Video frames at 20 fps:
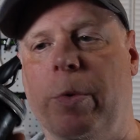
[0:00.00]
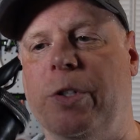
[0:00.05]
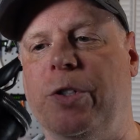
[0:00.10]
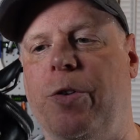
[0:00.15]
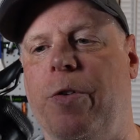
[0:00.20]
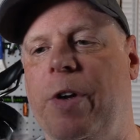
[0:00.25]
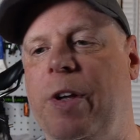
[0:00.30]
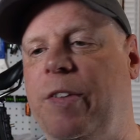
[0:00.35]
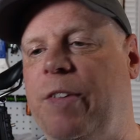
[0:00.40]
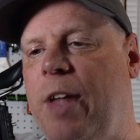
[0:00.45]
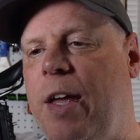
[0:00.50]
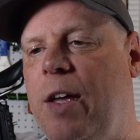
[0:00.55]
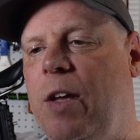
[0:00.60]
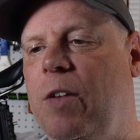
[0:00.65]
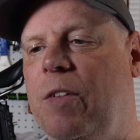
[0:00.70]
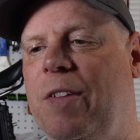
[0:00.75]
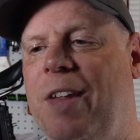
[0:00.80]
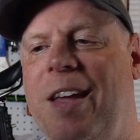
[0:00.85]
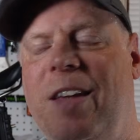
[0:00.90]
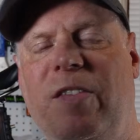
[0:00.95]
which grease I
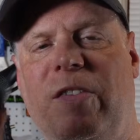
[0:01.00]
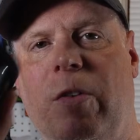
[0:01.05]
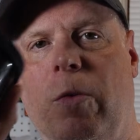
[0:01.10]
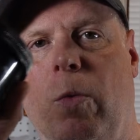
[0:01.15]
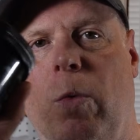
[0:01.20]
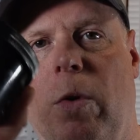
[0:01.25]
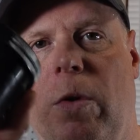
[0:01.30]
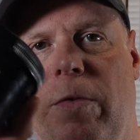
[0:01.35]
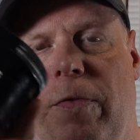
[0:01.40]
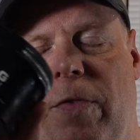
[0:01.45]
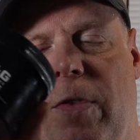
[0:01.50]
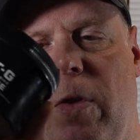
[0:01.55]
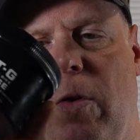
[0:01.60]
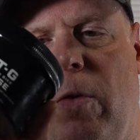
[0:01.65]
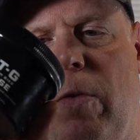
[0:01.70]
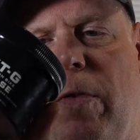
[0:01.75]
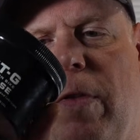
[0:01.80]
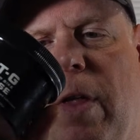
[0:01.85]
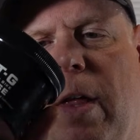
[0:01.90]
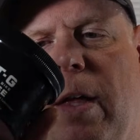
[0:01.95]
use a Wolf
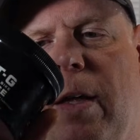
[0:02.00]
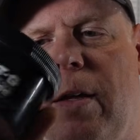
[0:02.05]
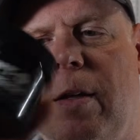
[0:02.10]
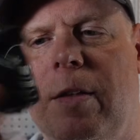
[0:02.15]
Tooth.